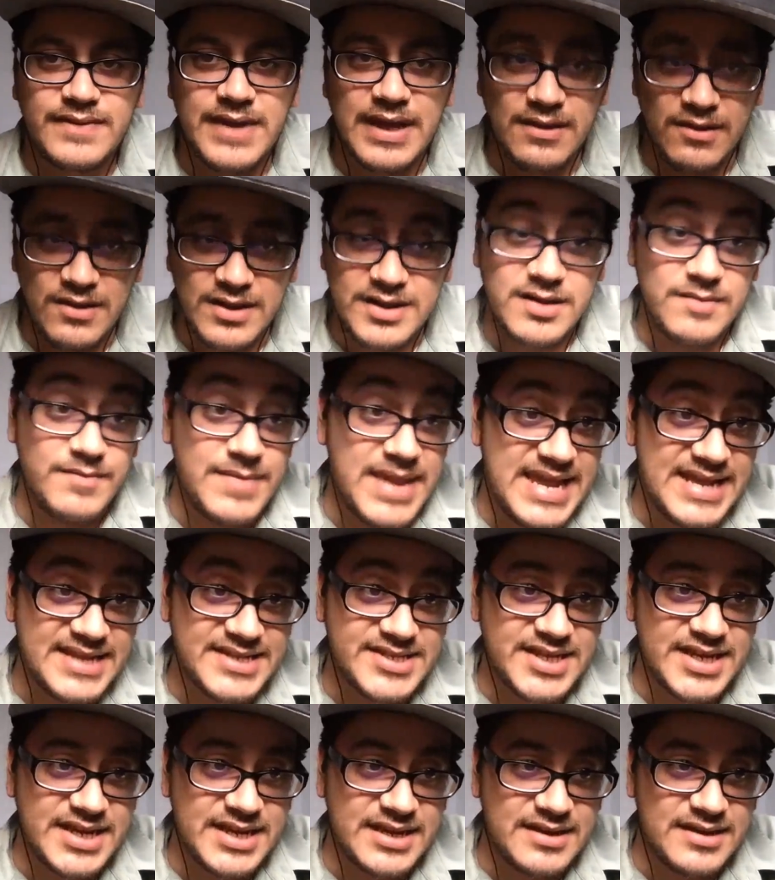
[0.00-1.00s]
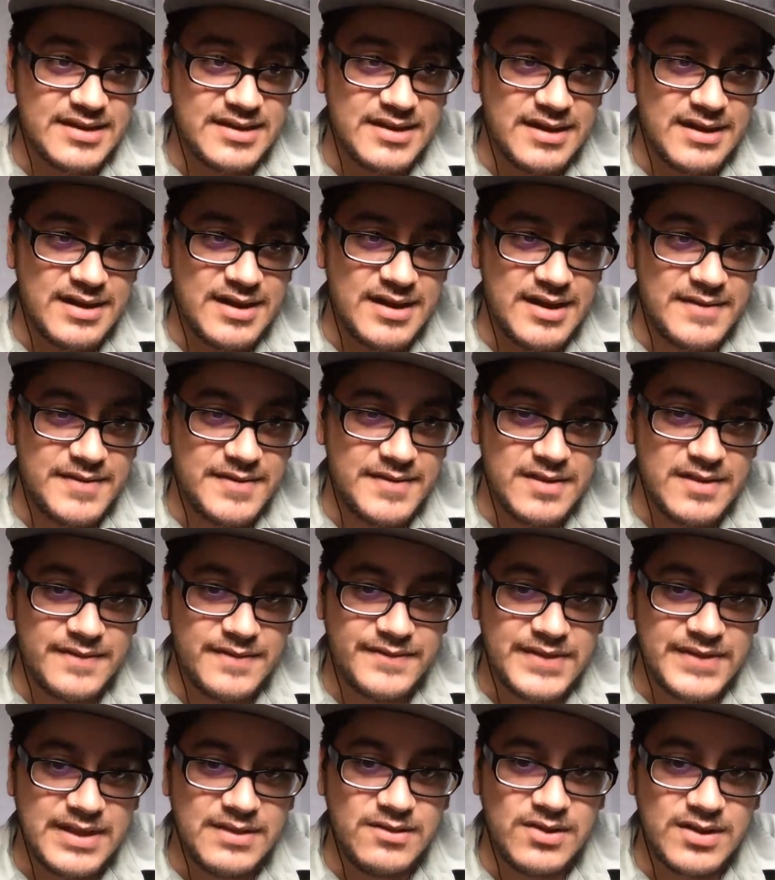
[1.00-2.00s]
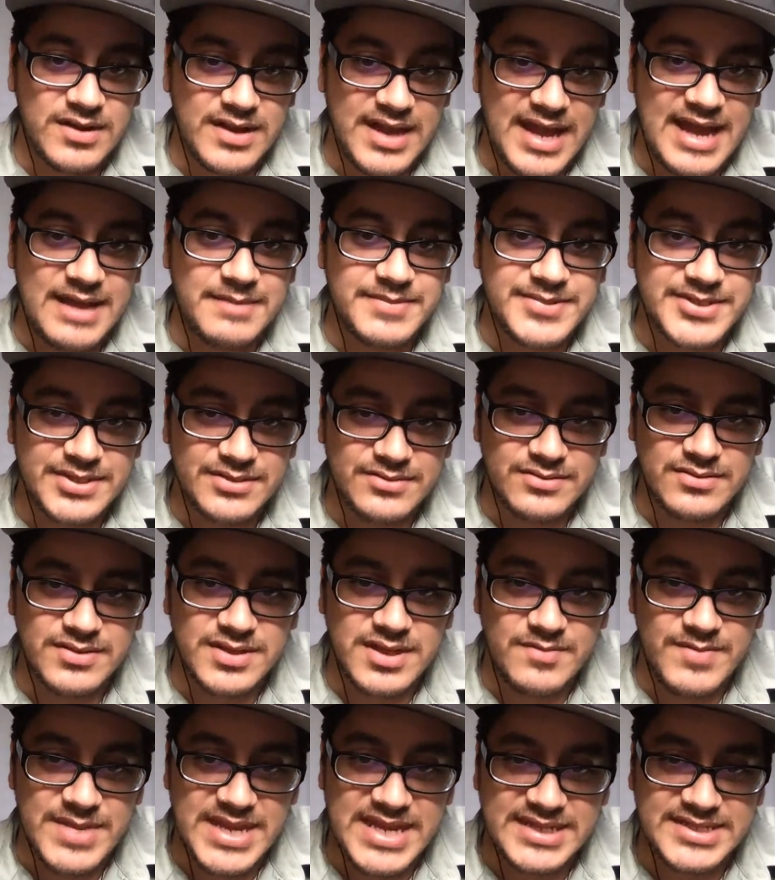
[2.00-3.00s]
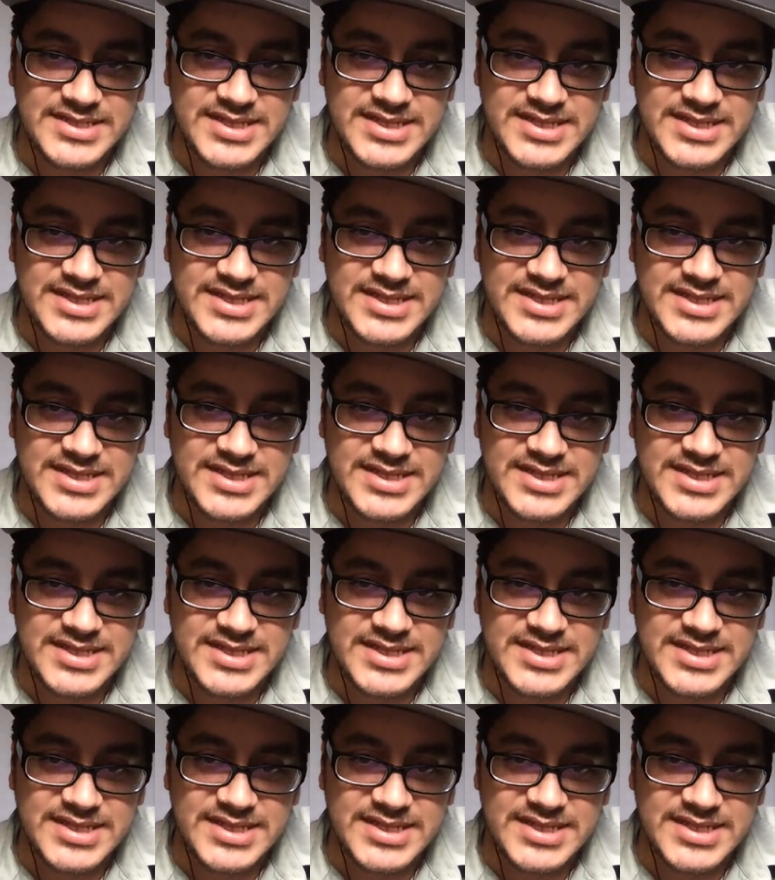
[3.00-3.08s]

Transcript: look amazing. They look absolutely amazing.